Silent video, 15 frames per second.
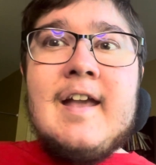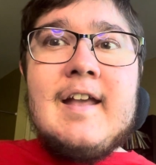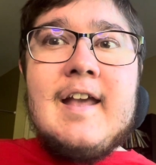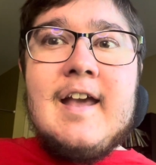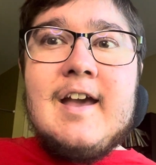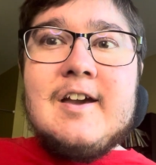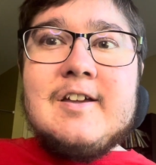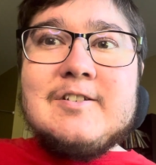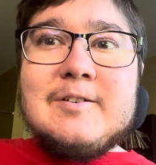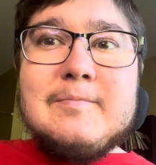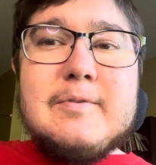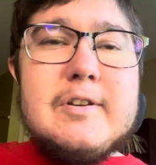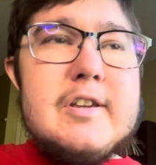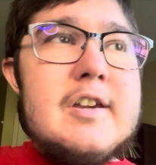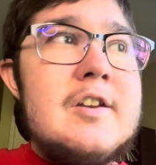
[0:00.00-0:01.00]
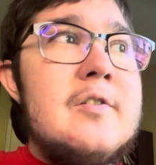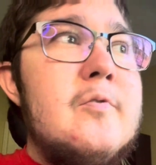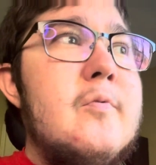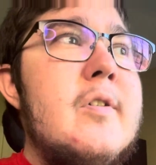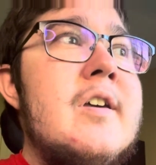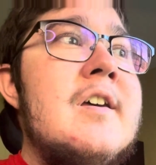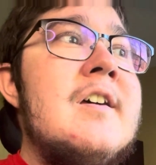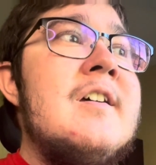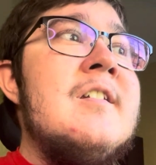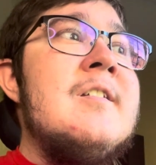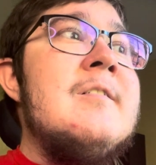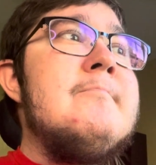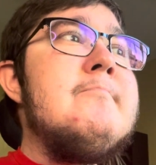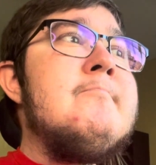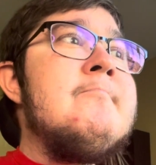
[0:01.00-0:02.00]
a
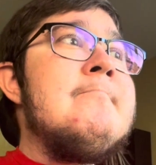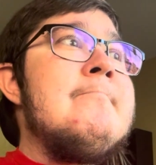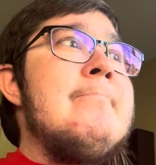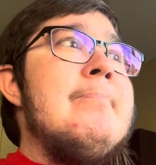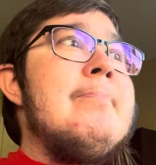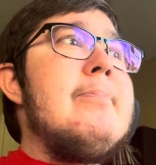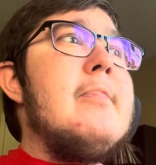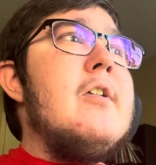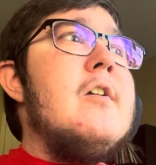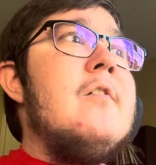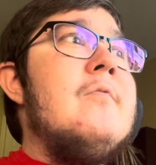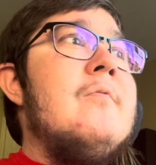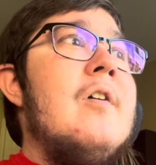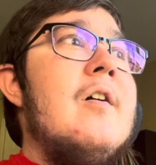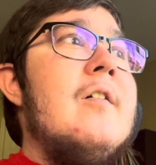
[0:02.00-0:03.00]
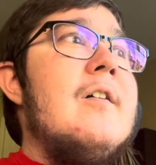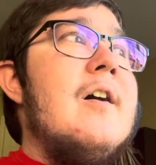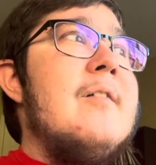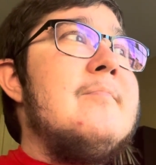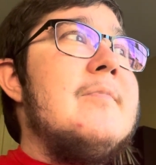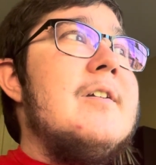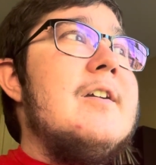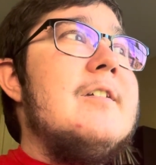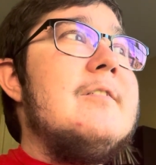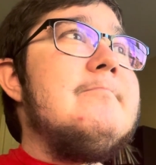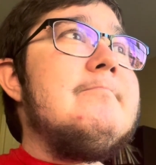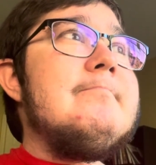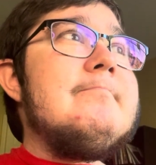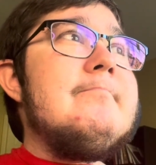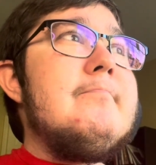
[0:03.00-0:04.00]
win. Well, I
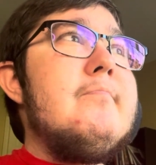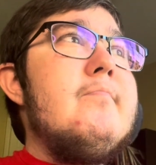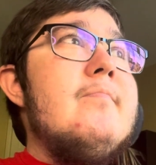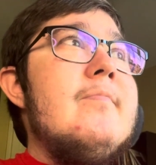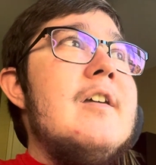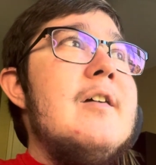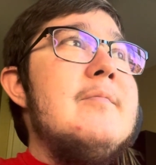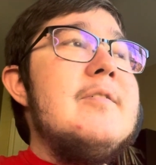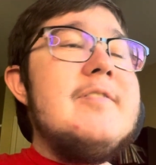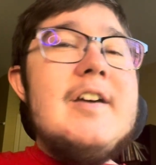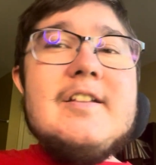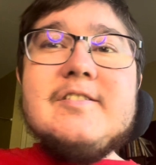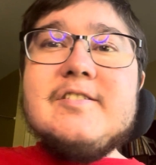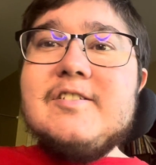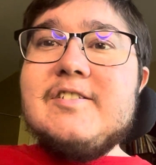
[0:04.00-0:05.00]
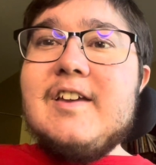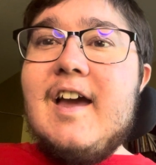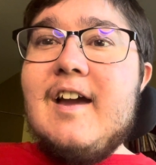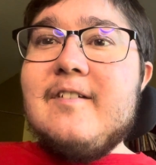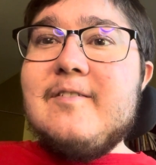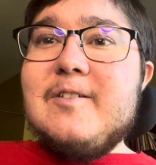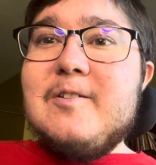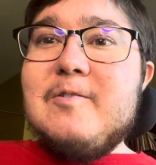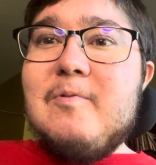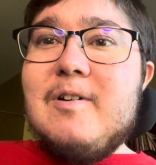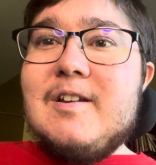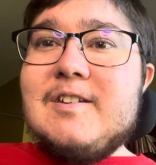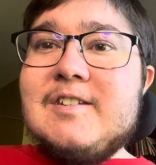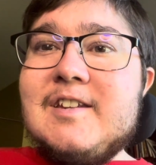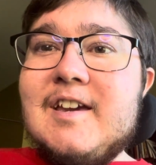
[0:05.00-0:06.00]
mean that's exactly
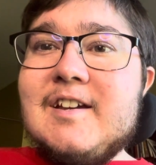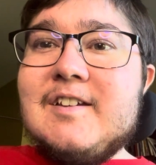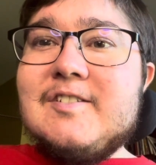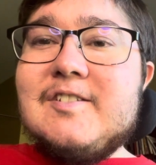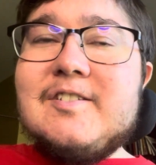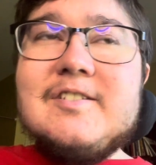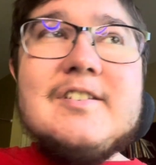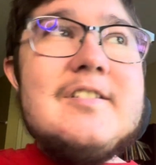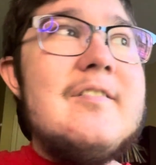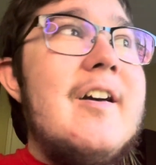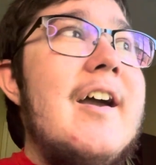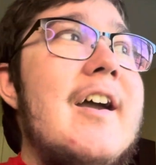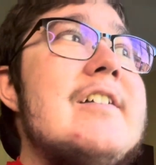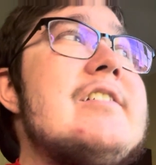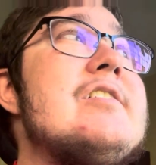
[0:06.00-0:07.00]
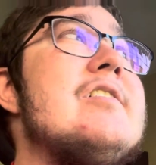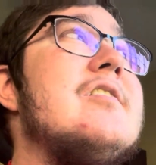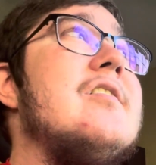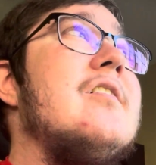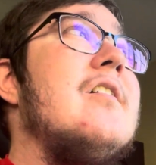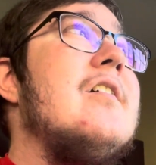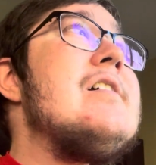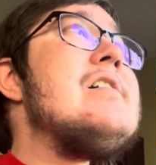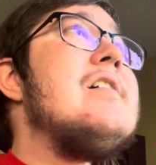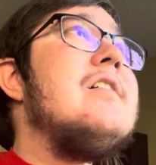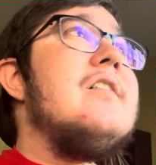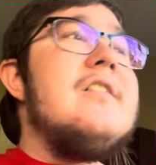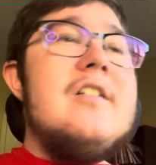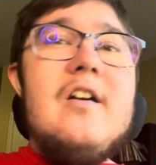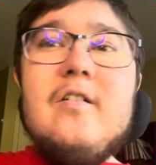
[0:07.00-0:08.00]
what Texas did last year.
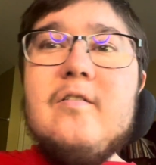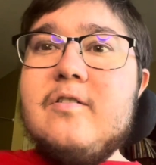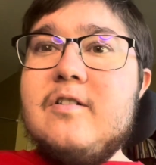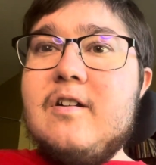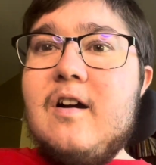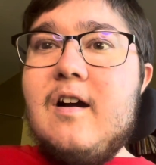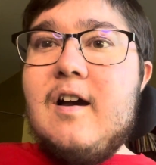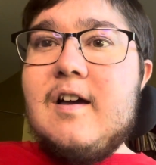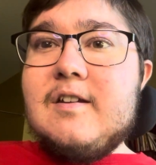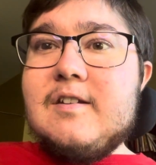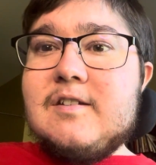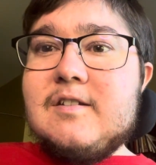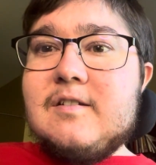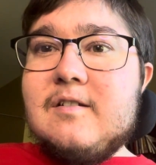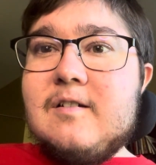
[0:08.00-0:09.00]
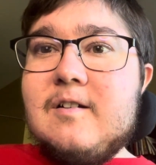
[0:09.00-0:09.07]
Y'all are not